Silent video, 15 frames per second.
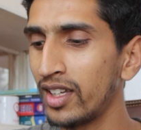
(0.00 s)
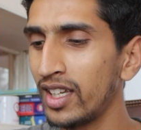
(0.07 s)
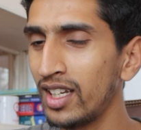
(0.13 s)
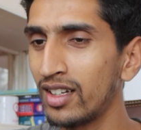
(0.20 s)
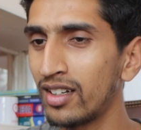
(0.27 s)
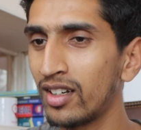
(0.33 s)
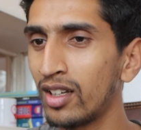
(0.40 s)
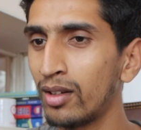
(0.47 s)

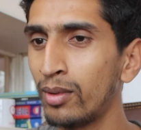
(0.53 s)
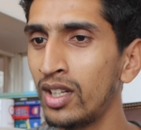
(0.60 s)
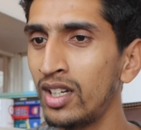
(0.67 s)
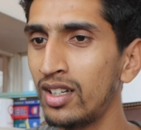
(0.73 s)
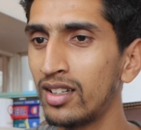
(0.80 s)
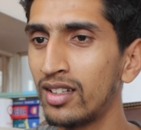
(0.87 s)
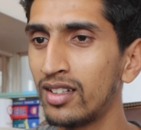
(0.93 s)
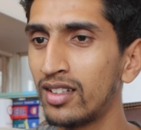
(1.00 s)
Okay,
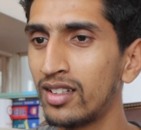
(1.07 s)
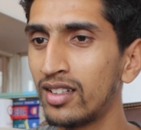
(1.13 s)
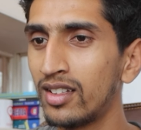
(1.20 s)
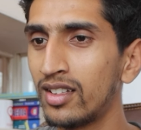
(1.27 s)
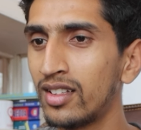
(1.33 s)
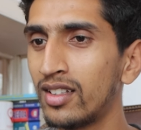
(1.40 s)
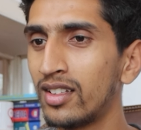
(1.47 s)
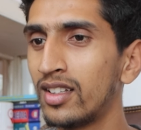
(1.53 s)
double
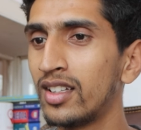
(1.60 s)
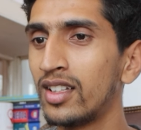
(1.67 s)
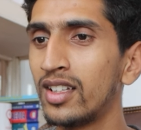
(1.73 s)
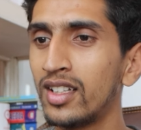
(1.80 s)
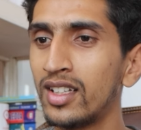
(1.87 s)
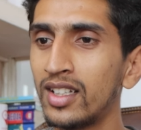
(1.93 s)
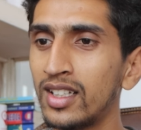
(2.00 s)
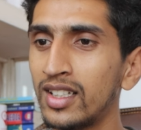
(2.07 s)

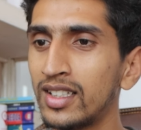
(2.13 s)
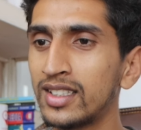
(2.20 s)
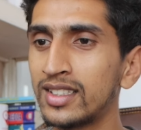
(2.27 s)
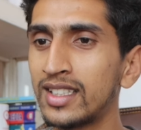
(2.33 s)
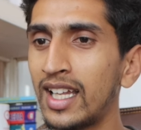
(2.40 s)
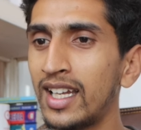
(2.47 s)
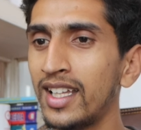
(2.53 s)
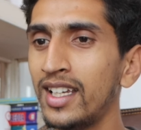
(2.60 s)

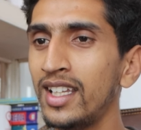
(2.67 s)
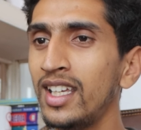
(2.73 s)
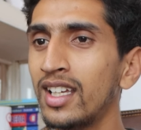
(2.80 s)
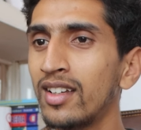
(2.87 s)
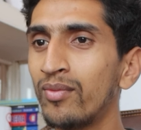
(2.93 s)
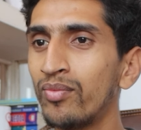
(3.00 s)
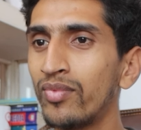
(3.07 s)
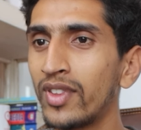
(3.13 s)

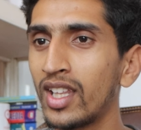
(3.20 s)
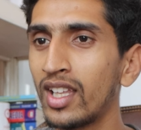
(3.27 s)
salary,